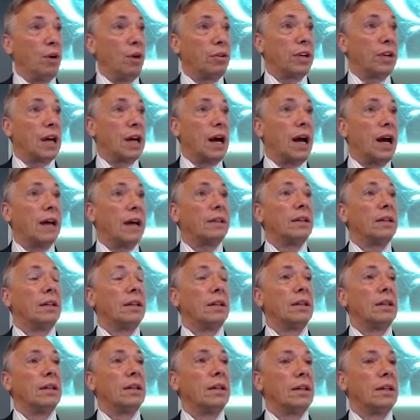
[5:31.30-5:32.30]
gone,
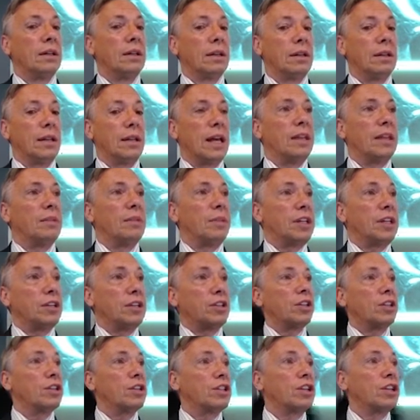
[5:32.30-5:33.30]
then the
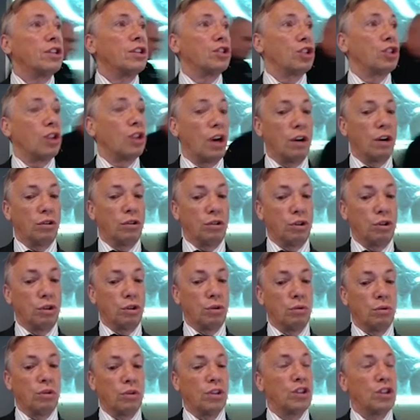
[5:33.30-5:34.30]
meniscus can start to
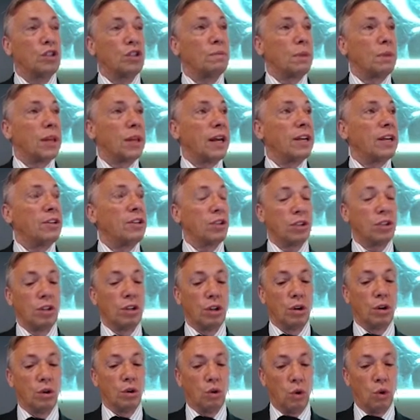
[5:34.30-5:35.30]
displace
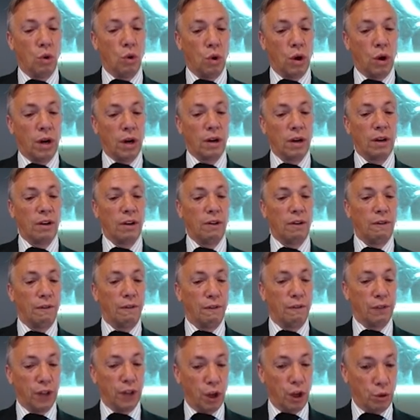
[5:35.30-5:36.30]
or
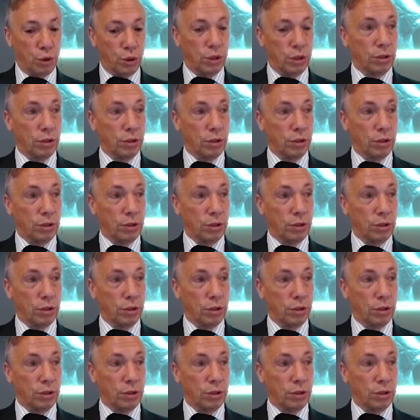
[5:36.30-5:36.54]
float.